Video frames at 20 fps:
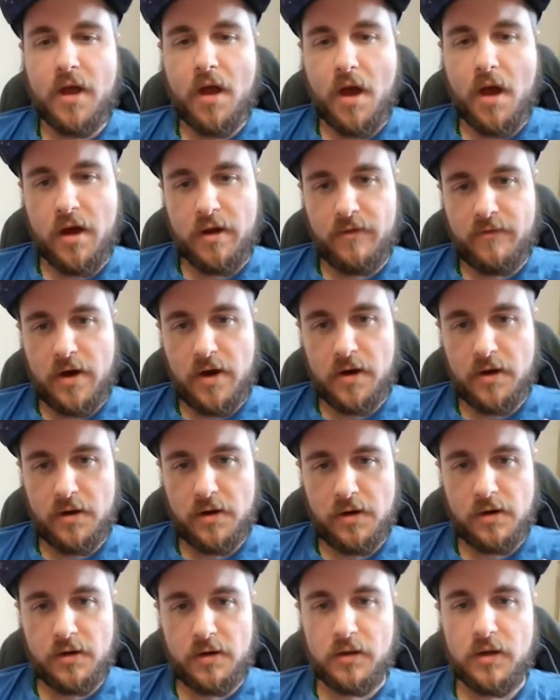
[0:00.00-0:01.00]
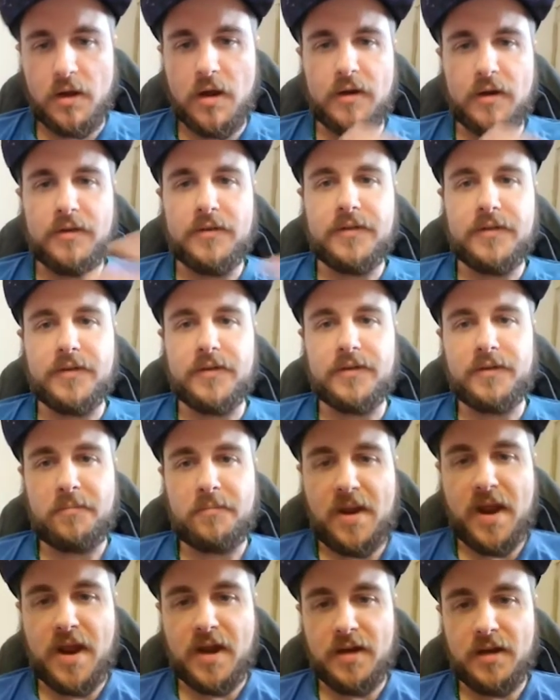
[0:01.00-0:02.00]
of our lungs
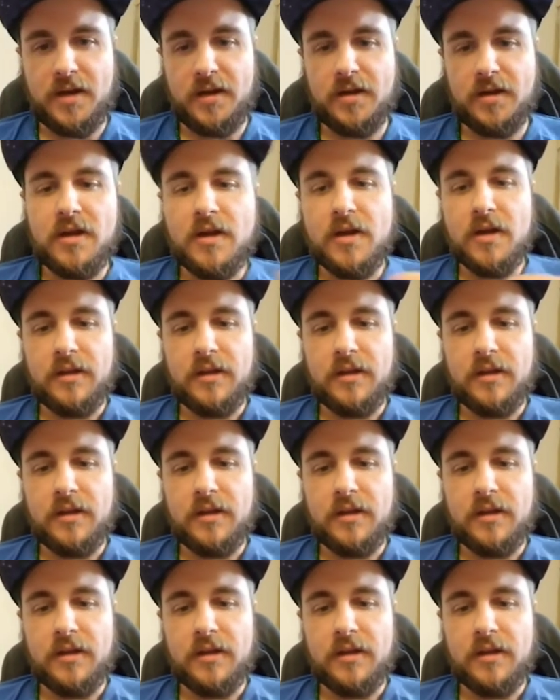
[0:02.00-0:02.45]
expanding,